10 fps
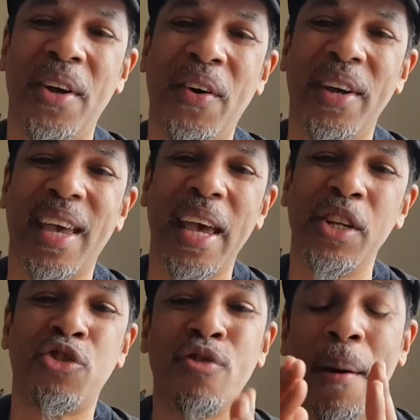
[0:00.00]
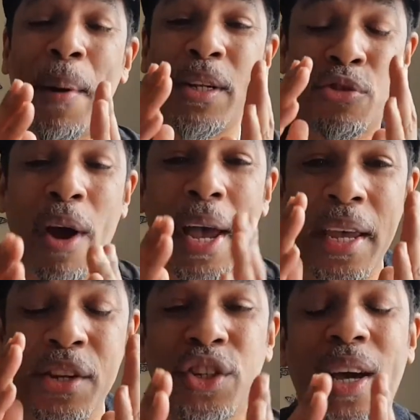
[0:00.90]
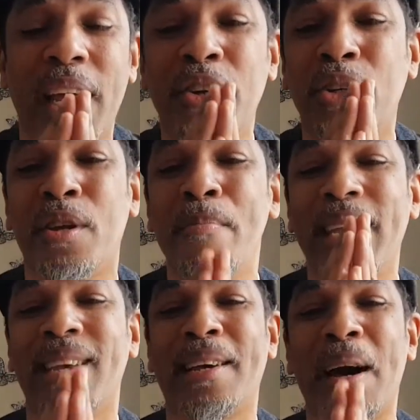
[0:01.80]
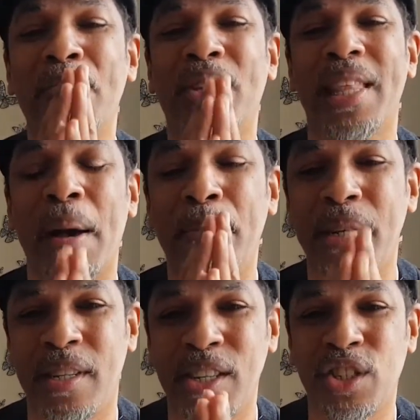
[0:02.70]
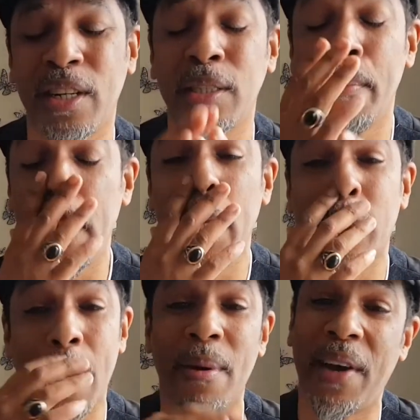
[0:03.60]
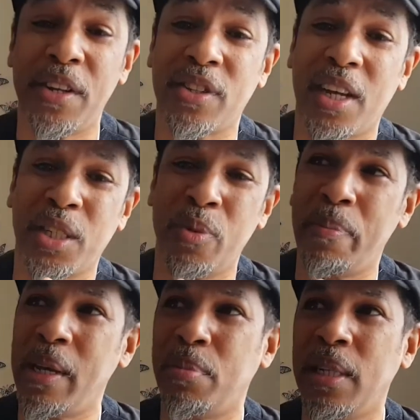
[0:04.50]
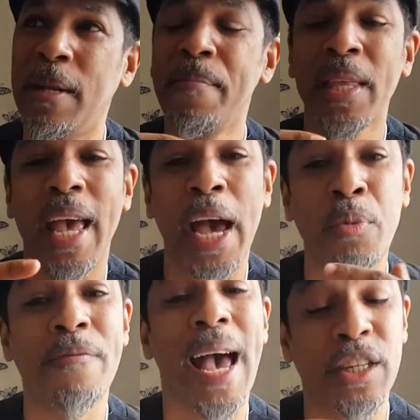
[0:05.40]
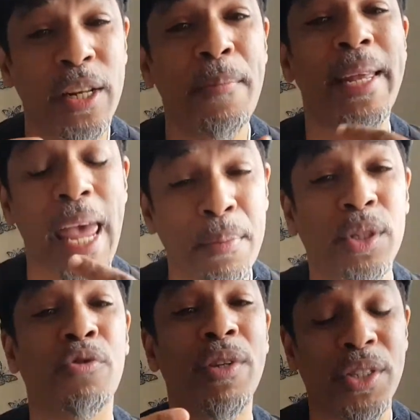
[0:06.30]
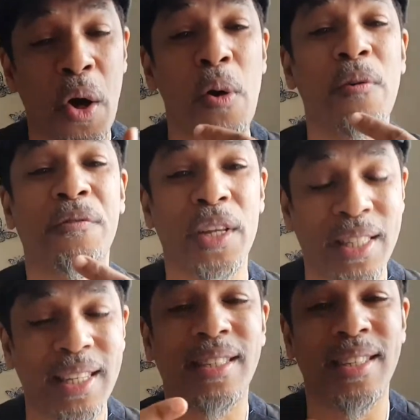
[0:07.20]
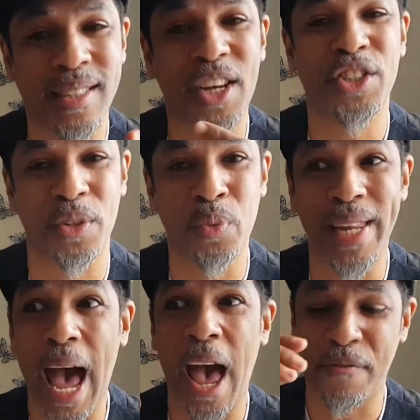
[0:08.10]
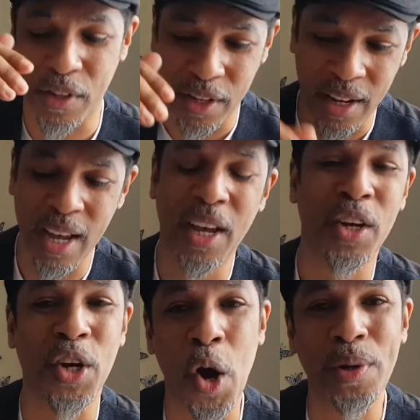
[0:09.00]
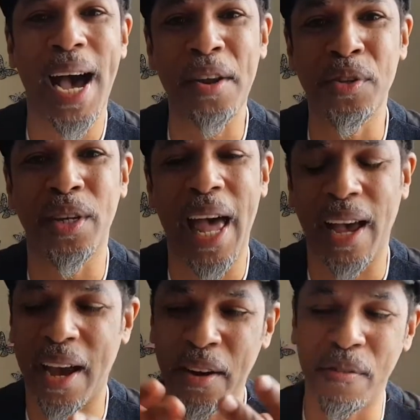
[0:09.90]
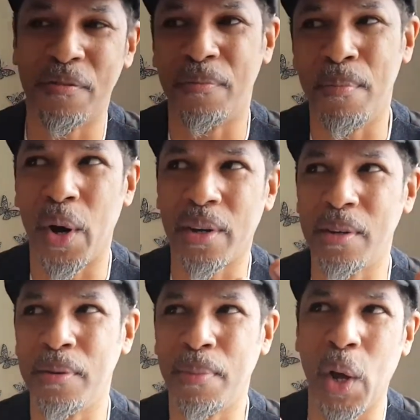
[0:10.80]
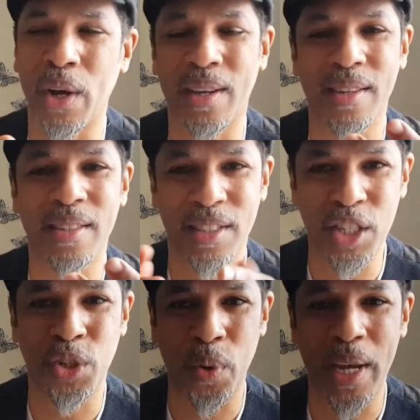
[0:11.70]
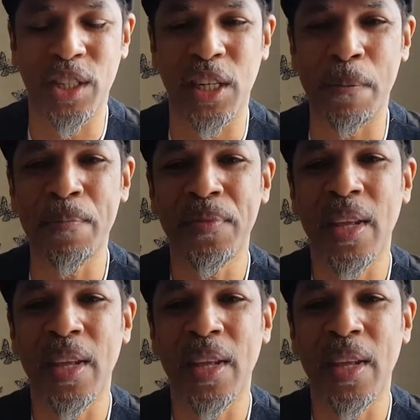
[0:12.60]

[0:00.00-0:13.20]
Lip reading: Okay, try inshallah not to make it come to that position, because many a time I've had discussion with people and we've actually been able to resolve this discussion without having to go down into that kind of mock and block situation.